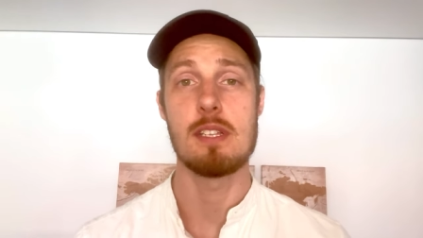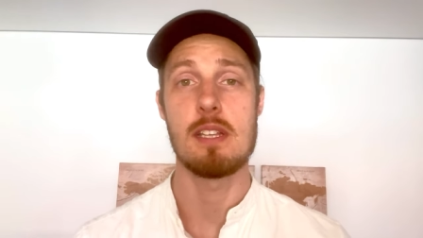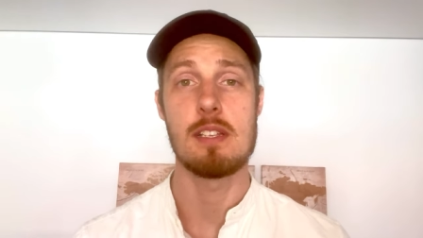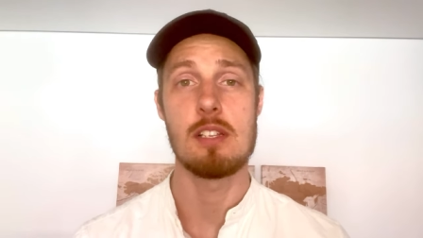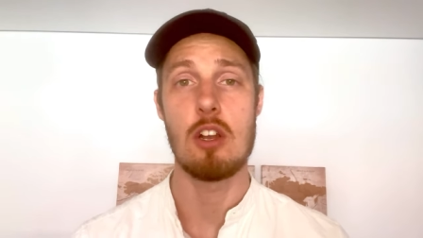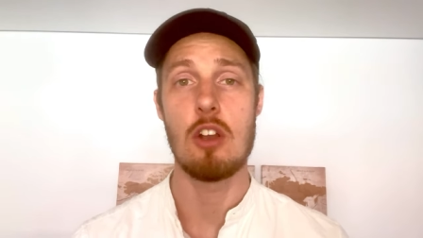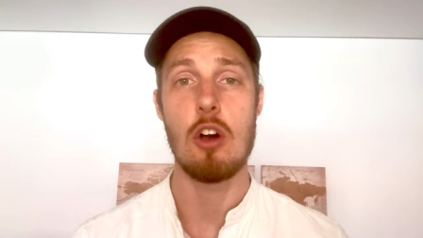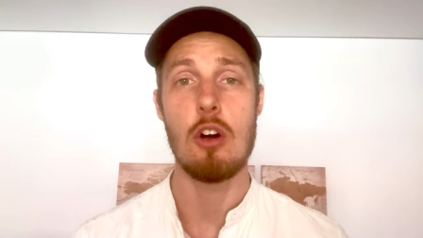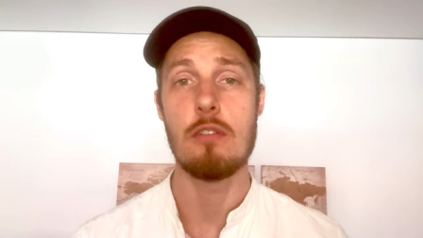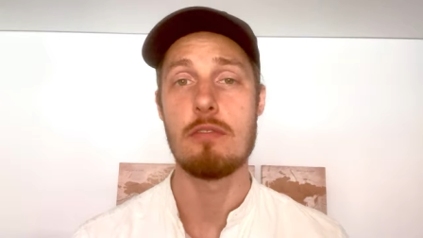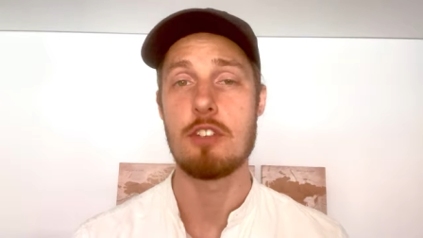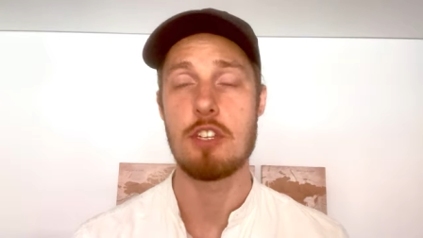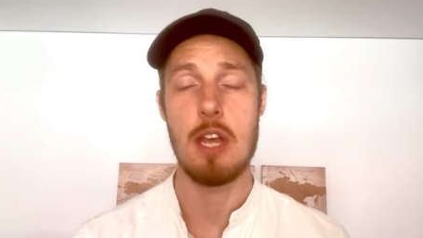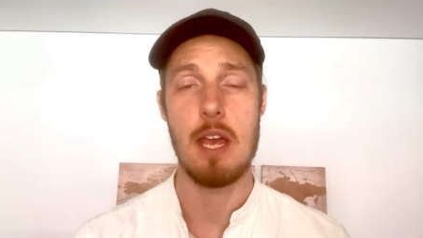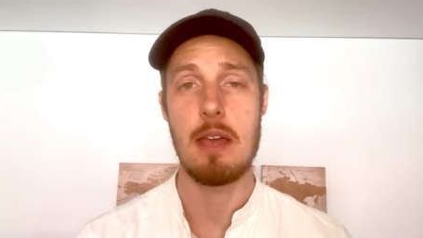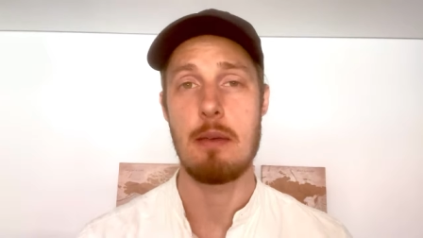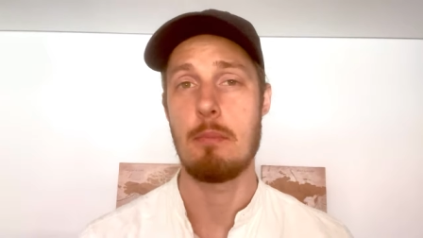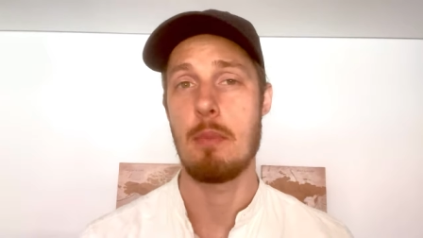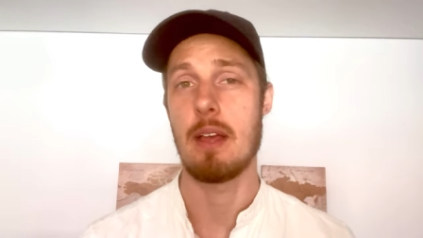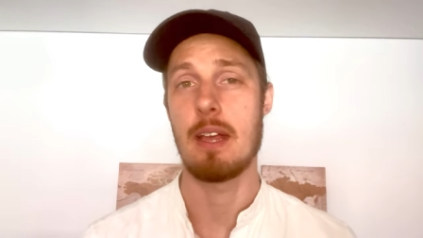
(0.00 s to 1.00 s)
there's a lot of
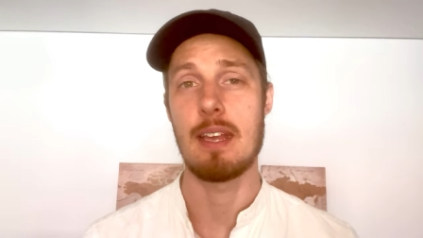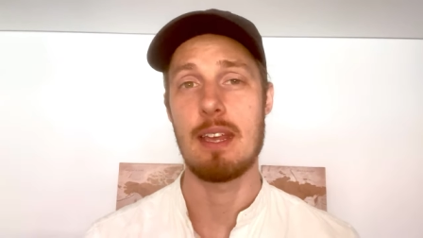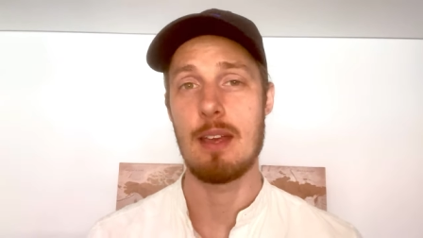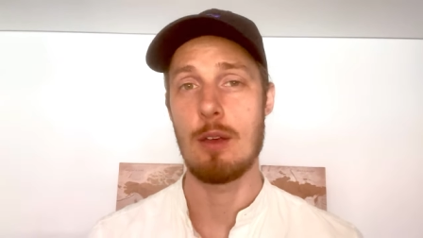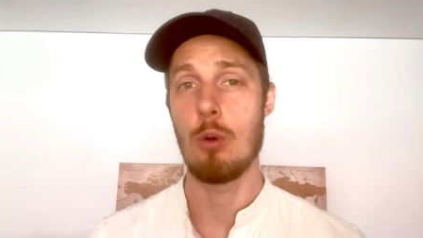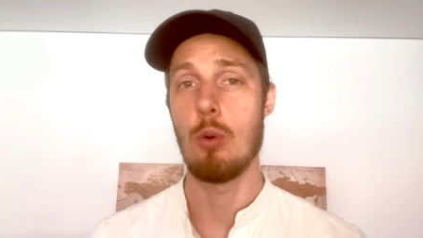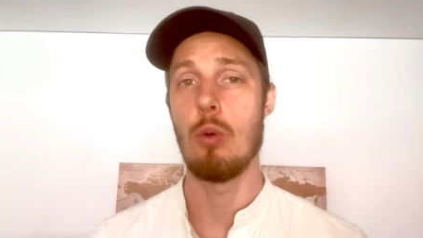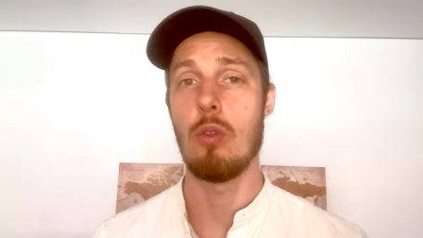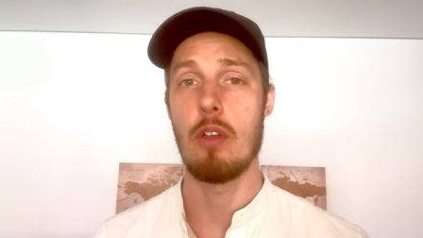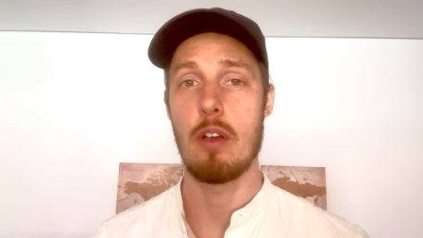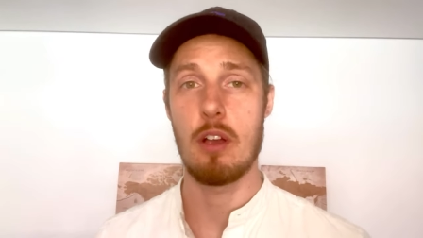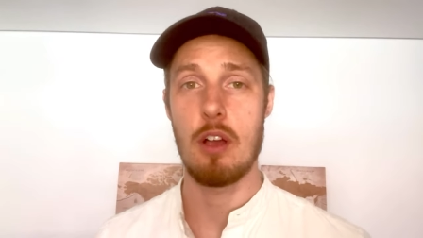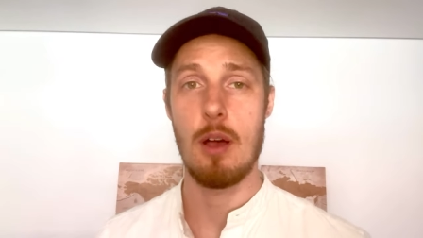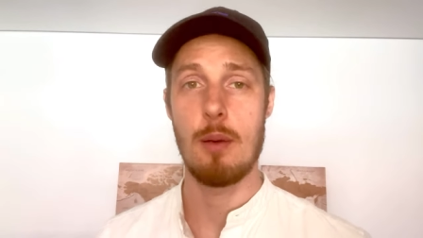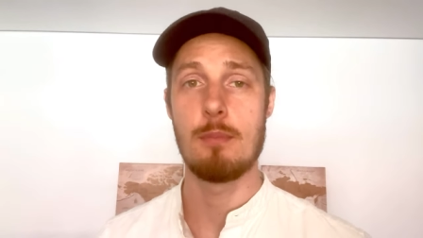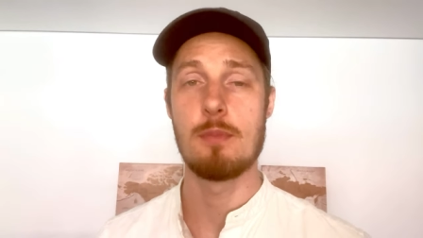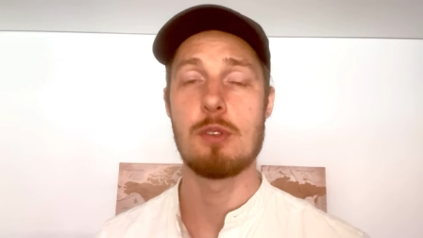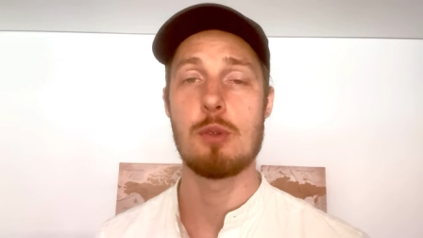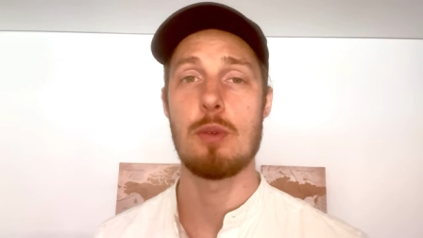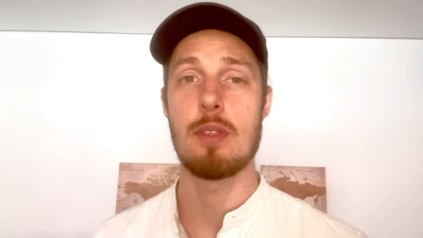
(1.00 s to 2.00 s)
shame and guilt that
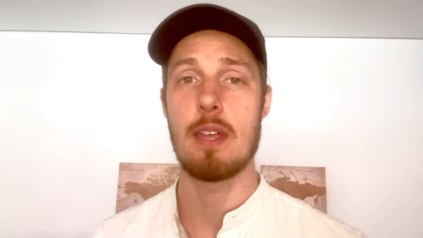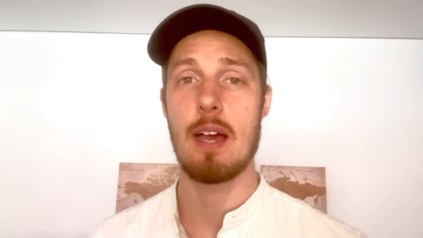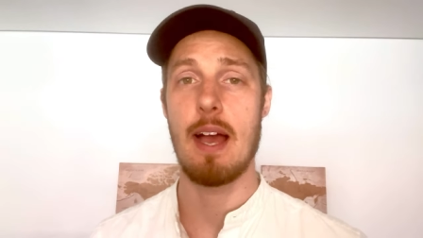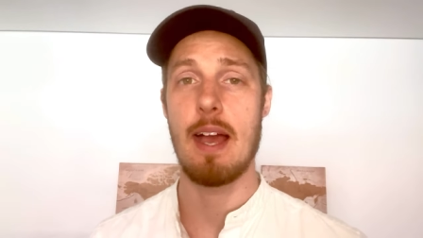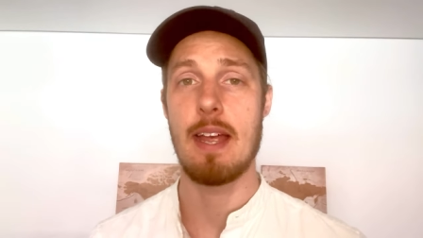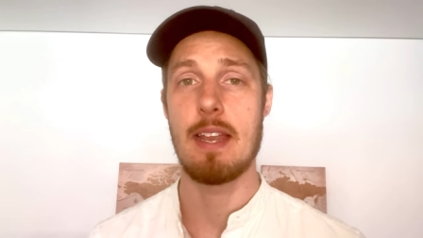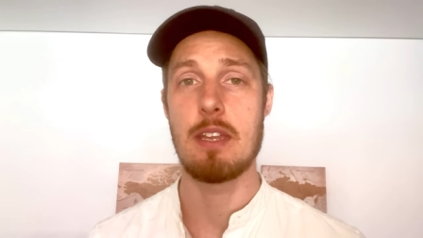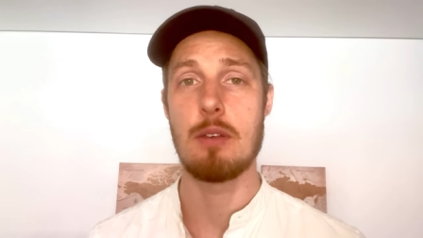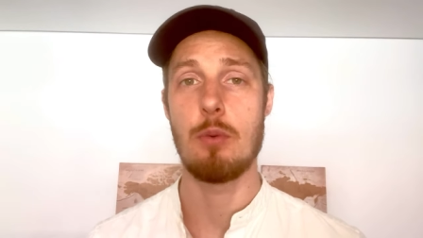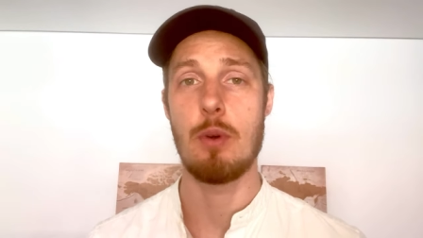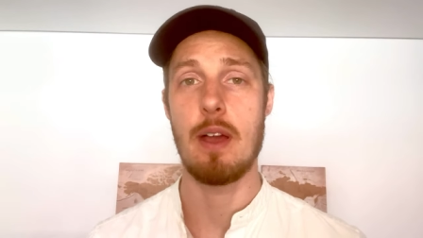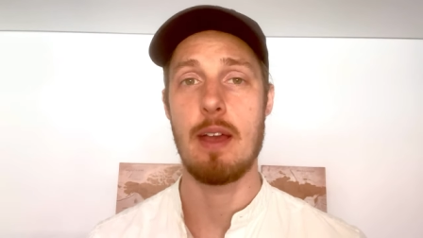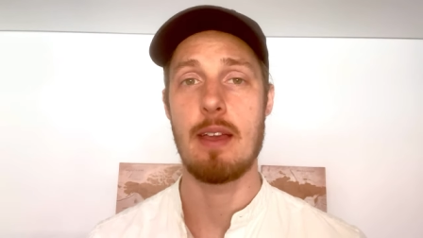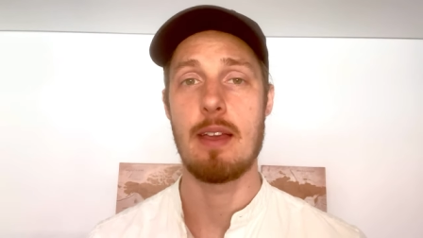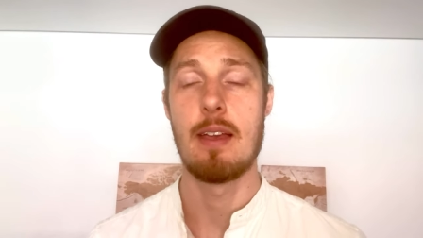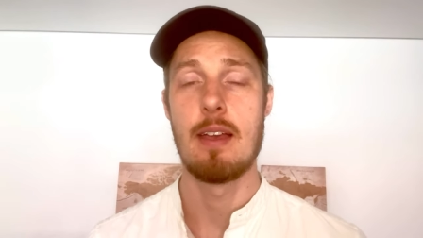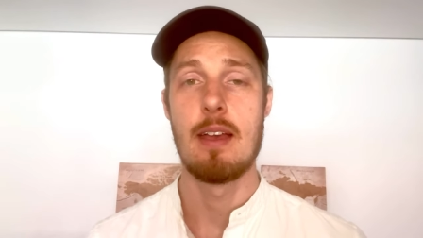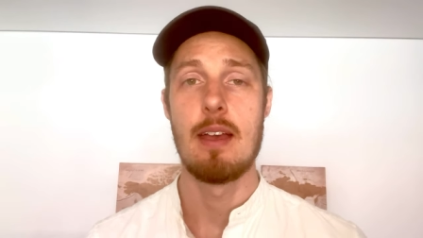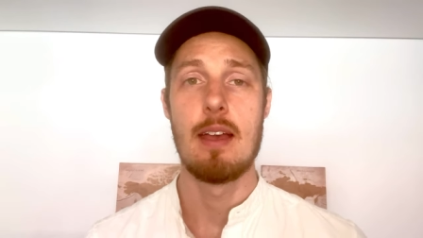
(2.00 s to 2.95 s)
comes with that anyway.